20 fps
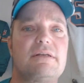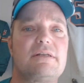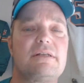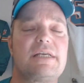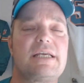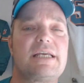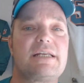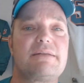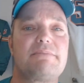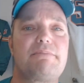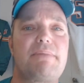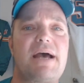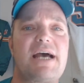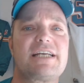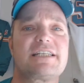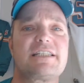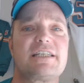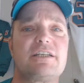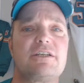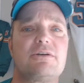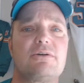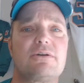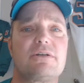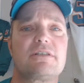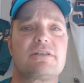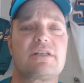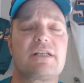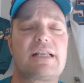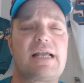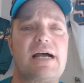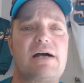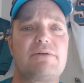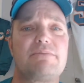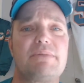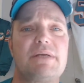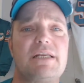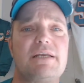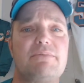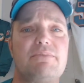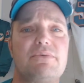in passing yards allowed,
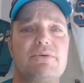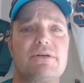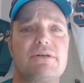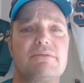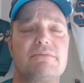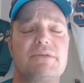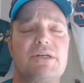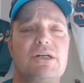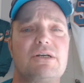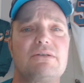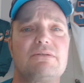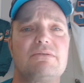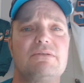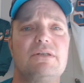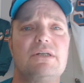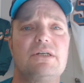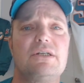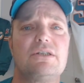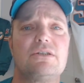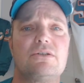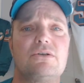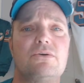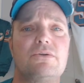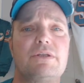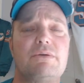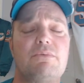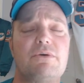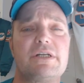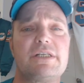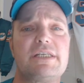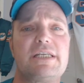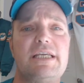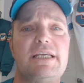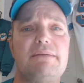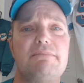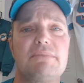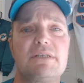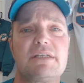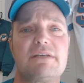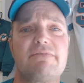meaning we're, only one
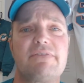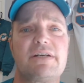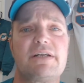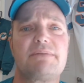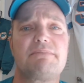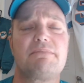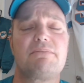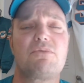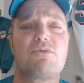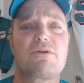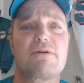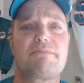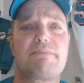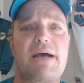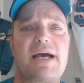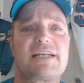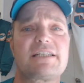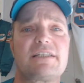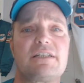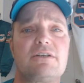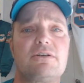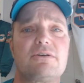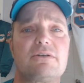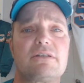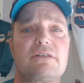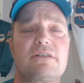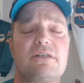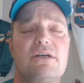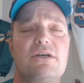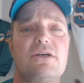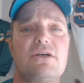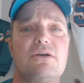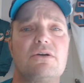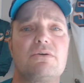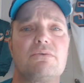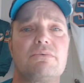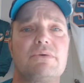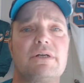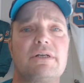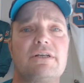team's given up more passing yards.
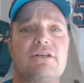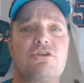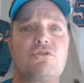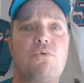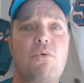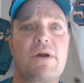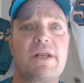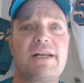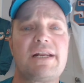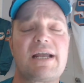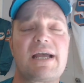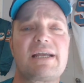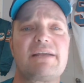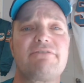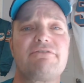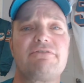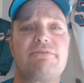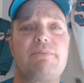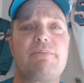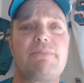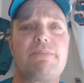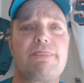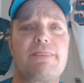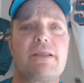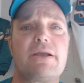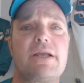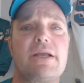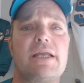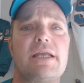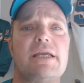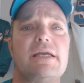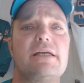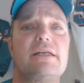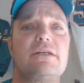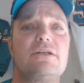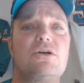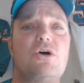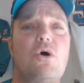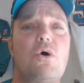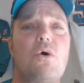We're in 29th
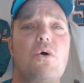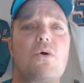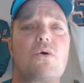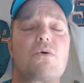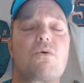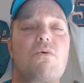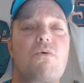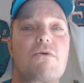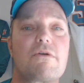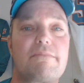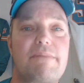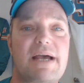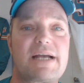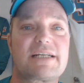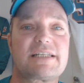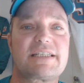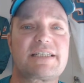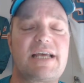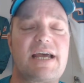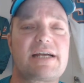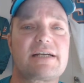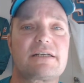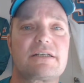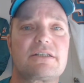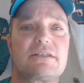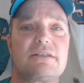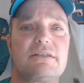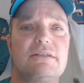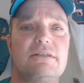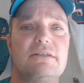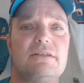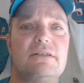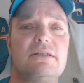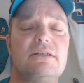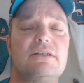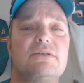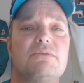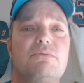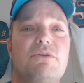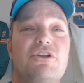in quarterback sacks.
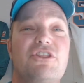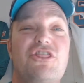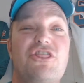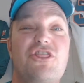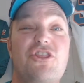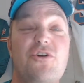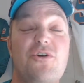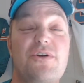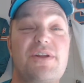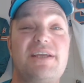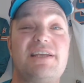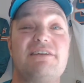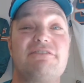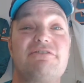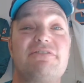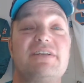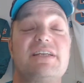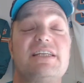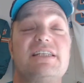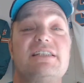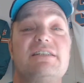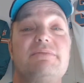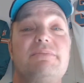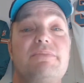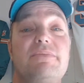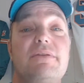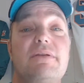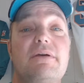We're 30th in